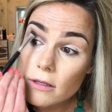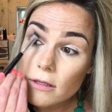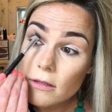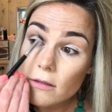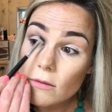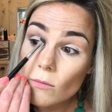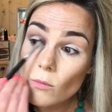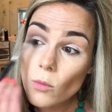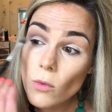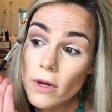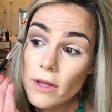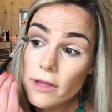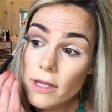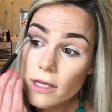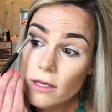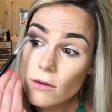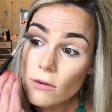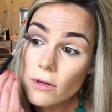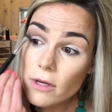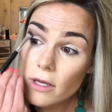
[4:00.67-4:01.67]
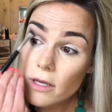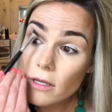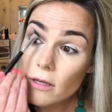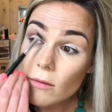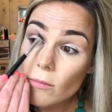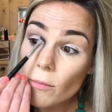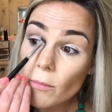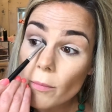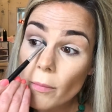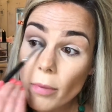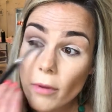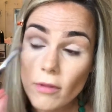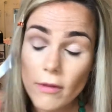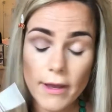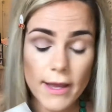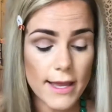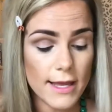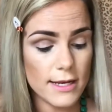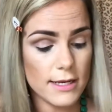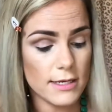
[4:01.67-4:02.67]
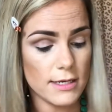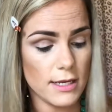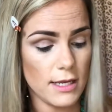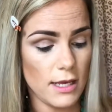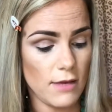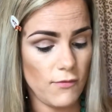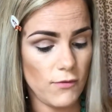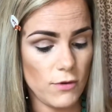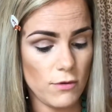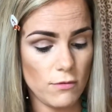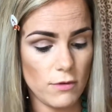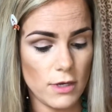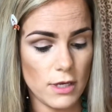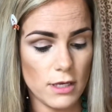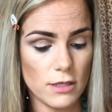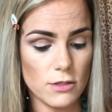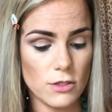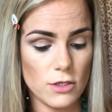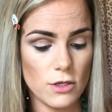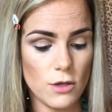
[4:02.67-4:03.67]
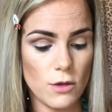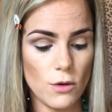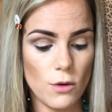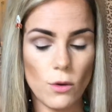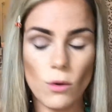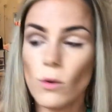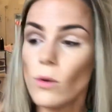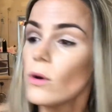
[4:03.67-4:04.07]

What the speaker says: one that you can blend if you need to,